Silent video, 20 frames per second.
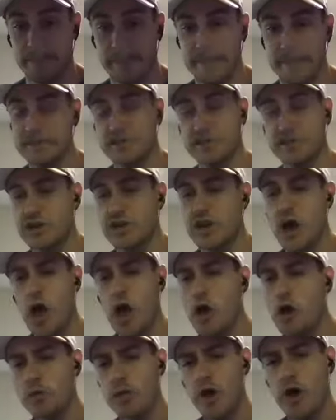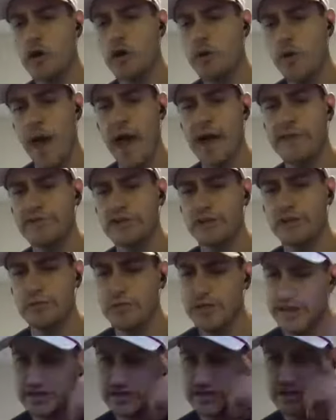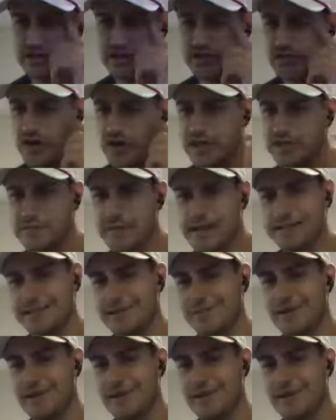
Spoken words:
And she's like, no, you have to do this. It's trespassing.